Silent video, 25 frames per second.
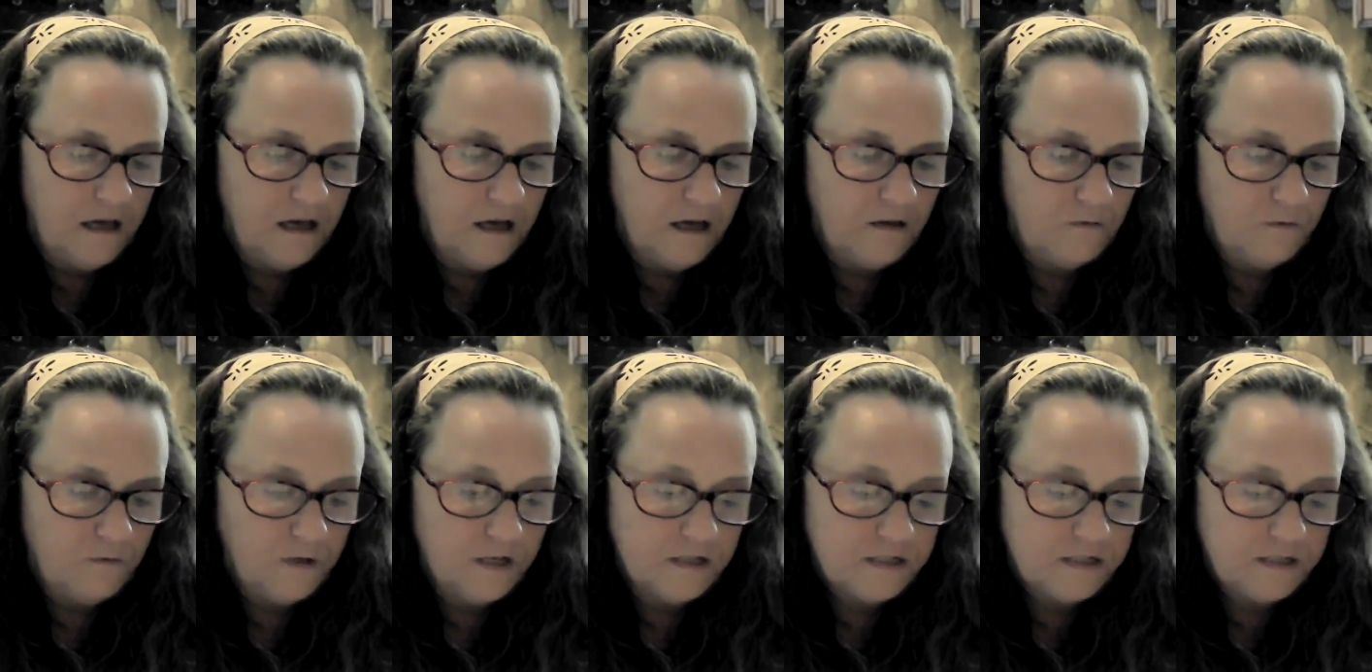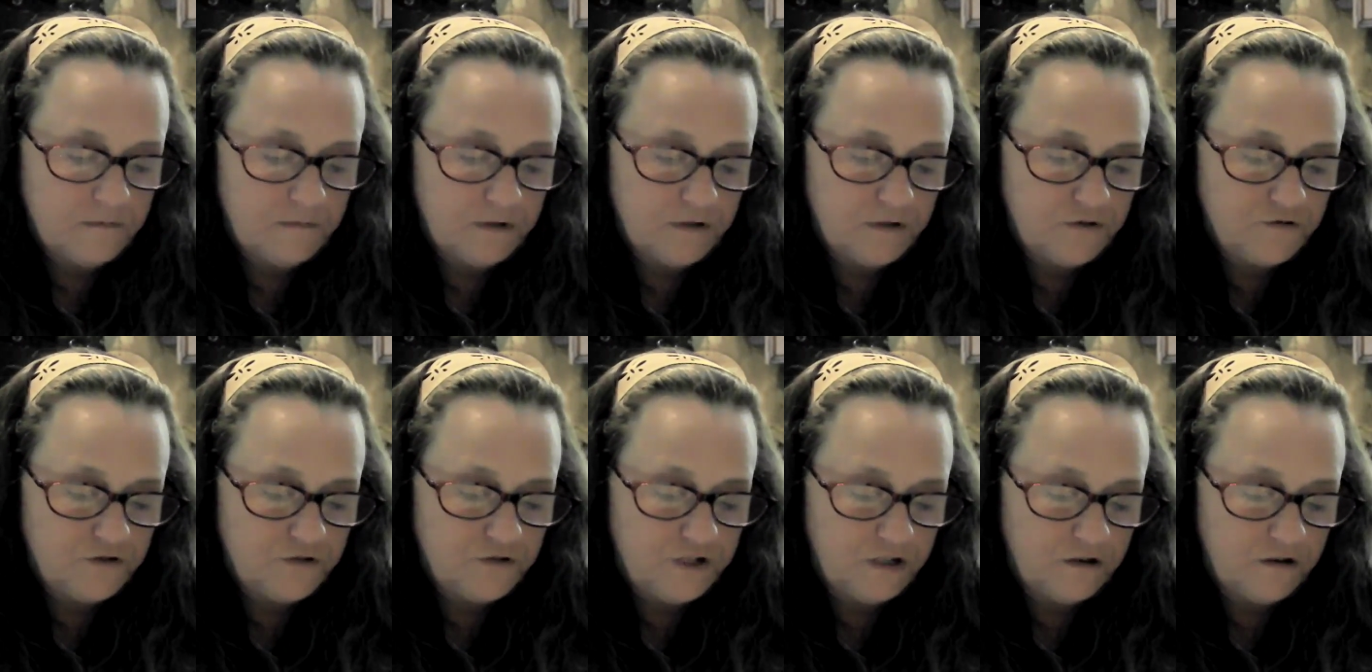And we got
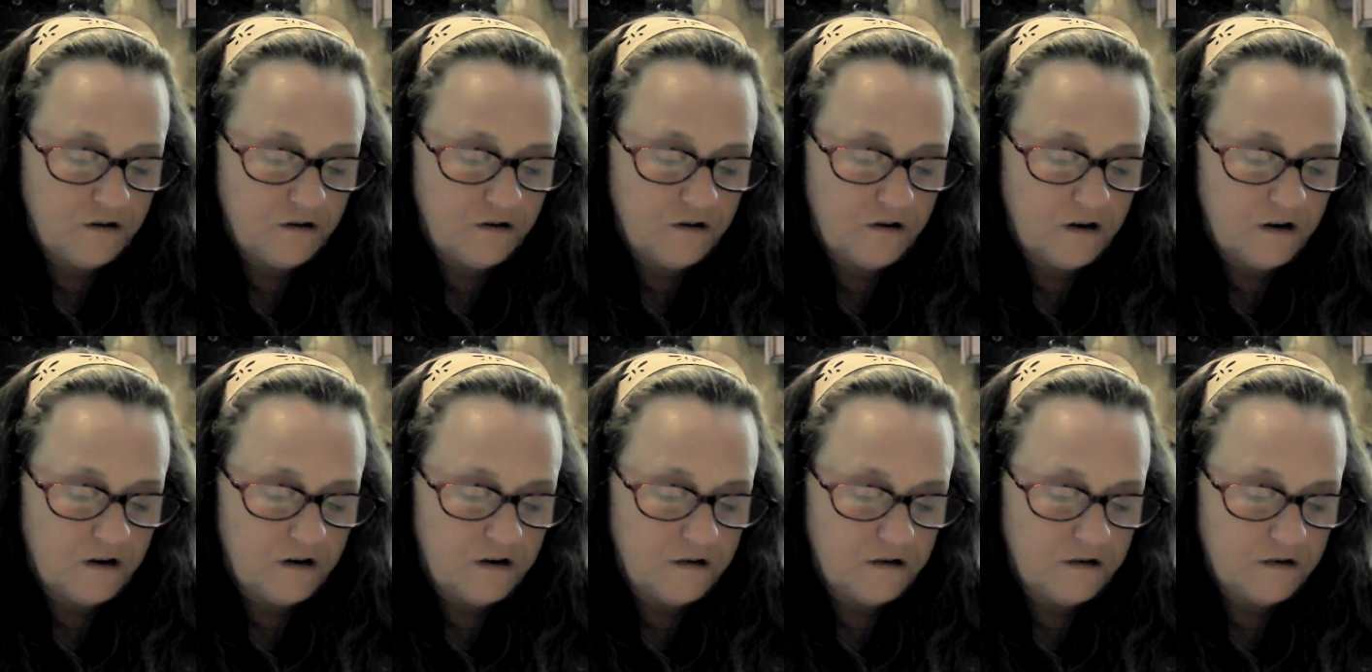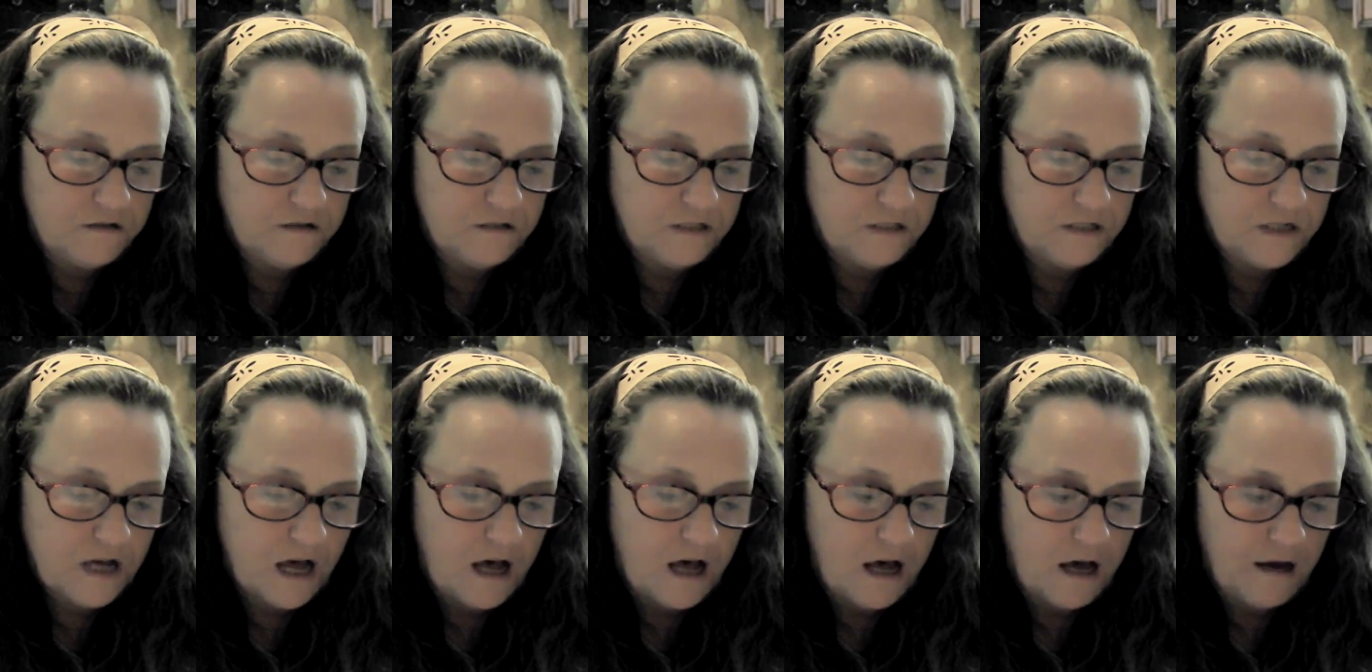some interesting
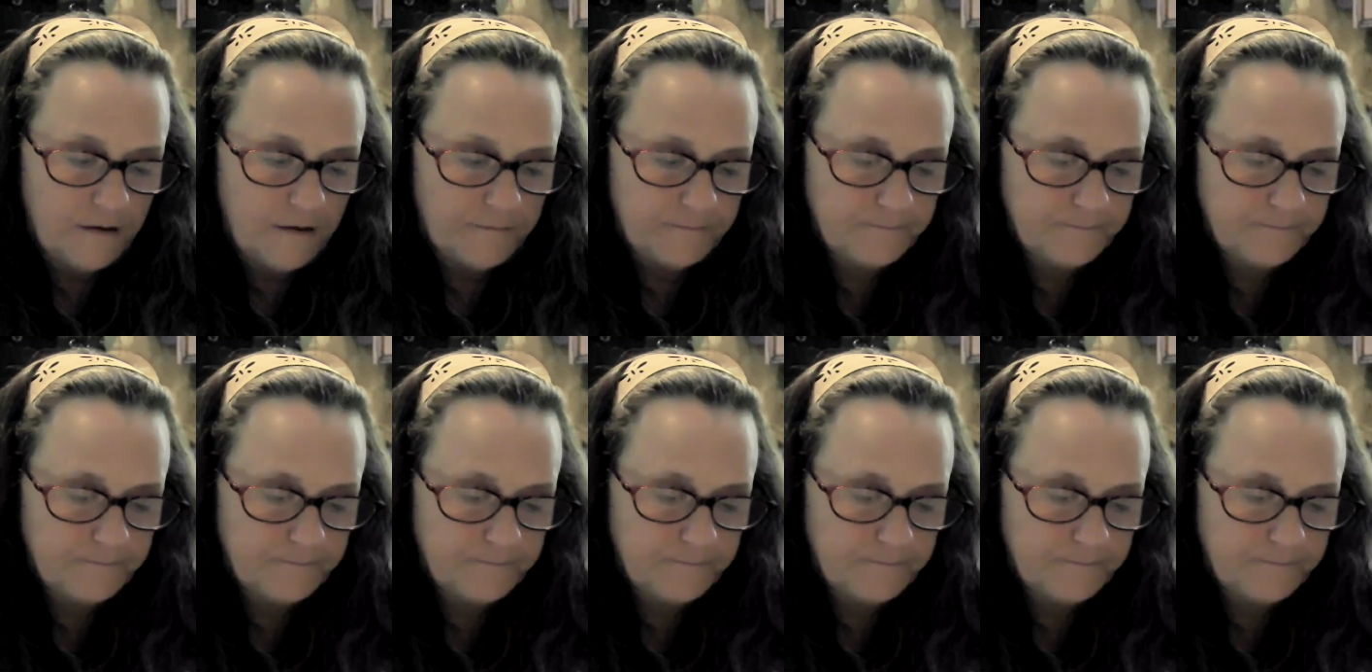cards.